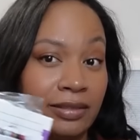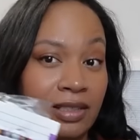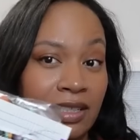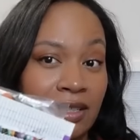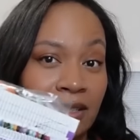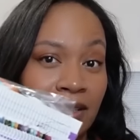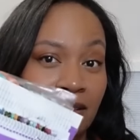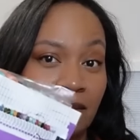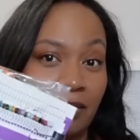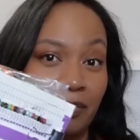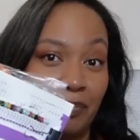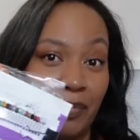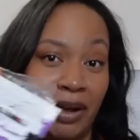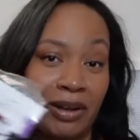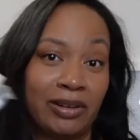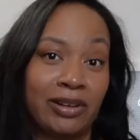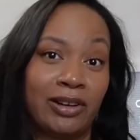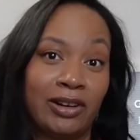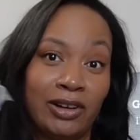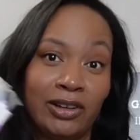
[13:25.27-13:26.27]
this
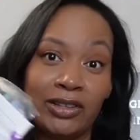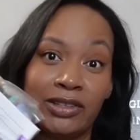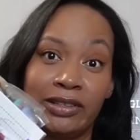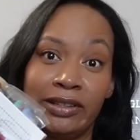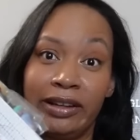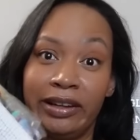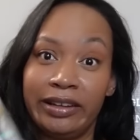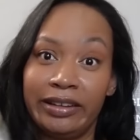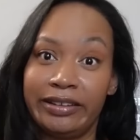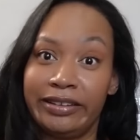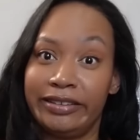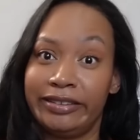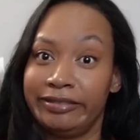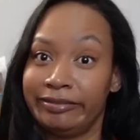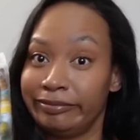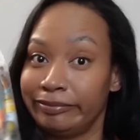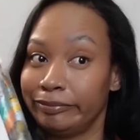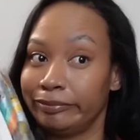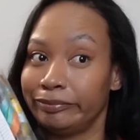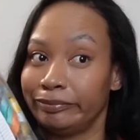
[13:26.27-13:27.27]
about costs like,
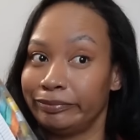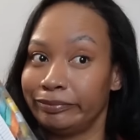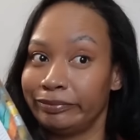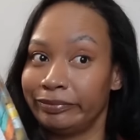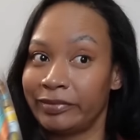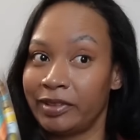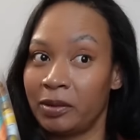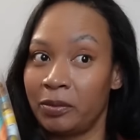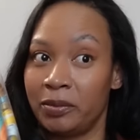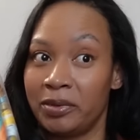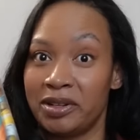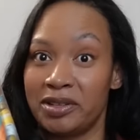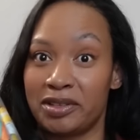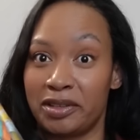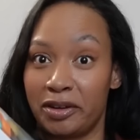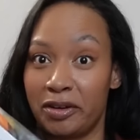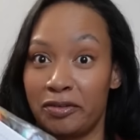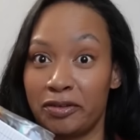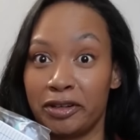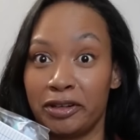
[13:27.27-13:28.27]
I want to say
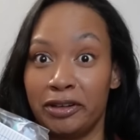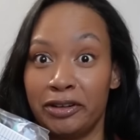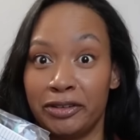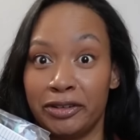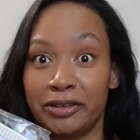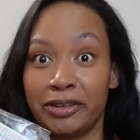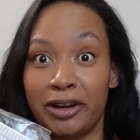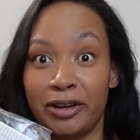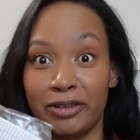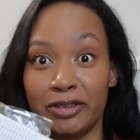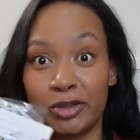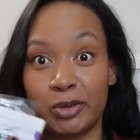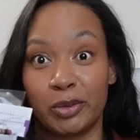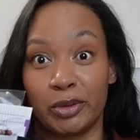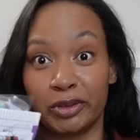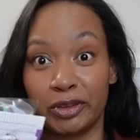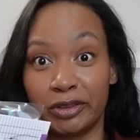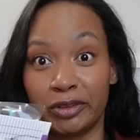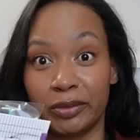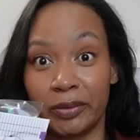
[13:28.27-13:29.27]
over $100
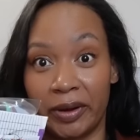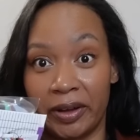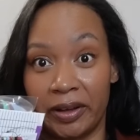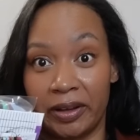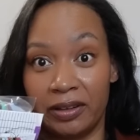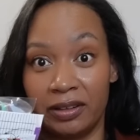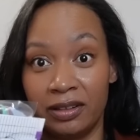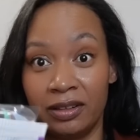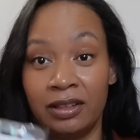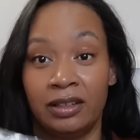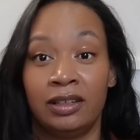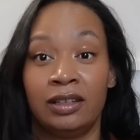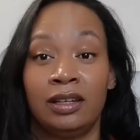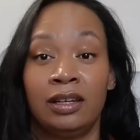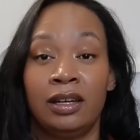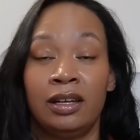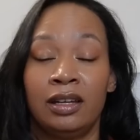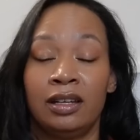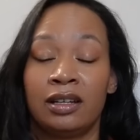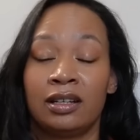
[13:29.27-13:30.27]
worth of thread,
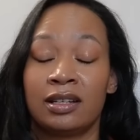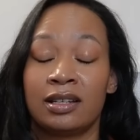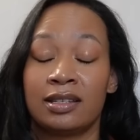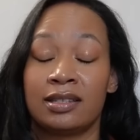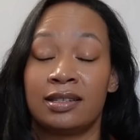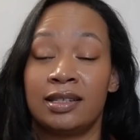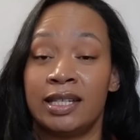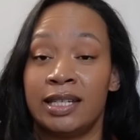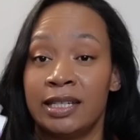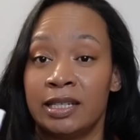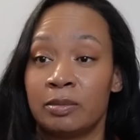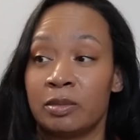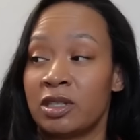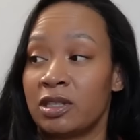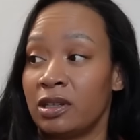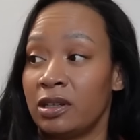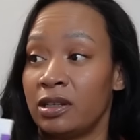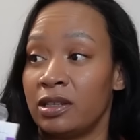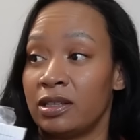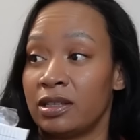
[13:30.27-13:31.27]
because
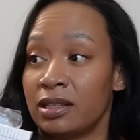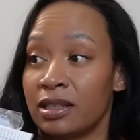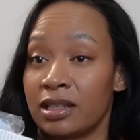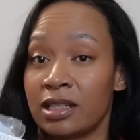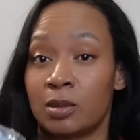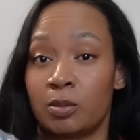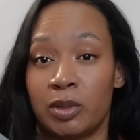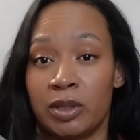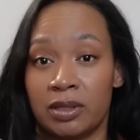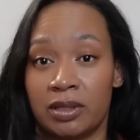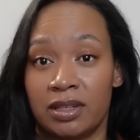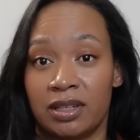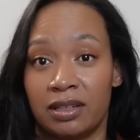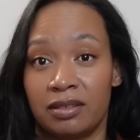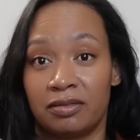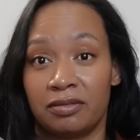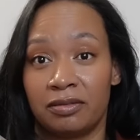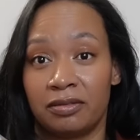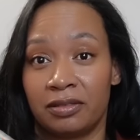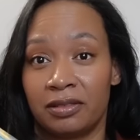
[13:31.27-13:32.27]
DMC is
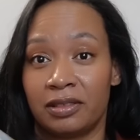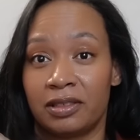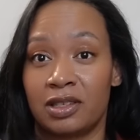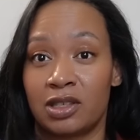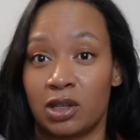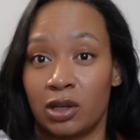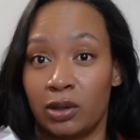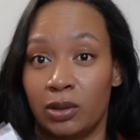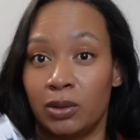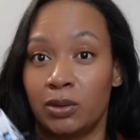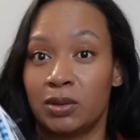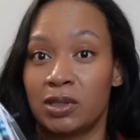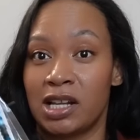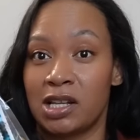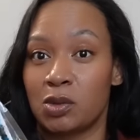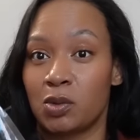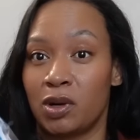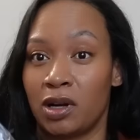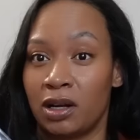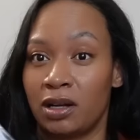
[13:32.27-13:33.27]
expensive. So
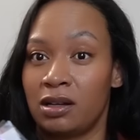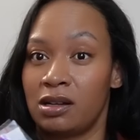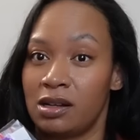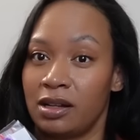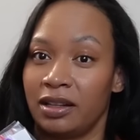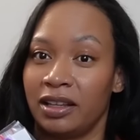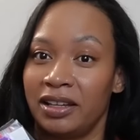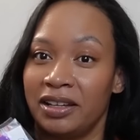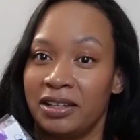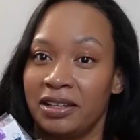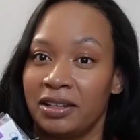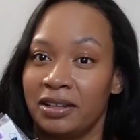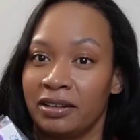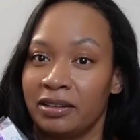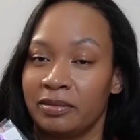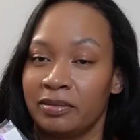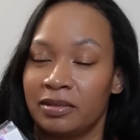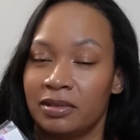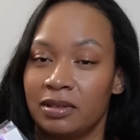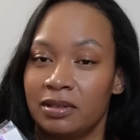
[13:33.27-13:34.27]
that's why I like
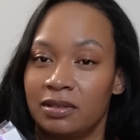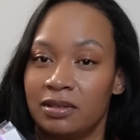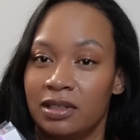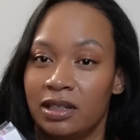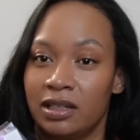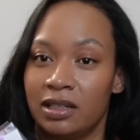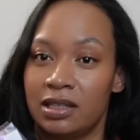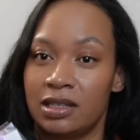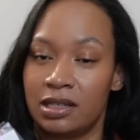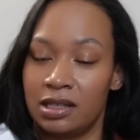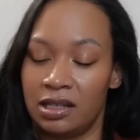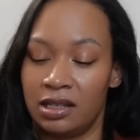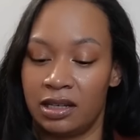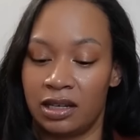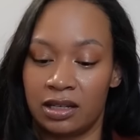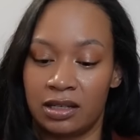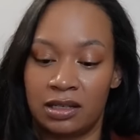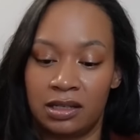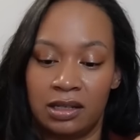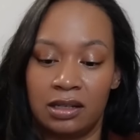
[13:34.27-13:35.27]
getting the
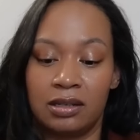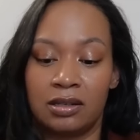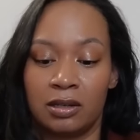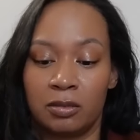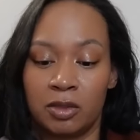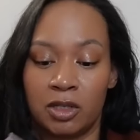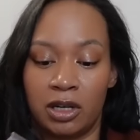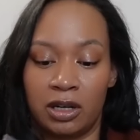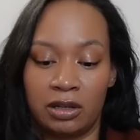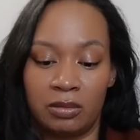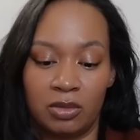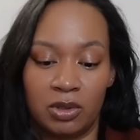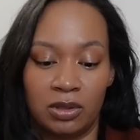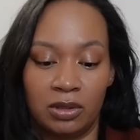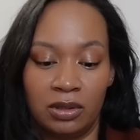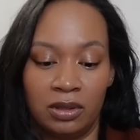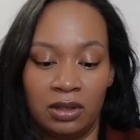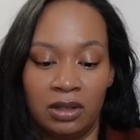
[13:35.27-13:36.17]
CXC sometimes.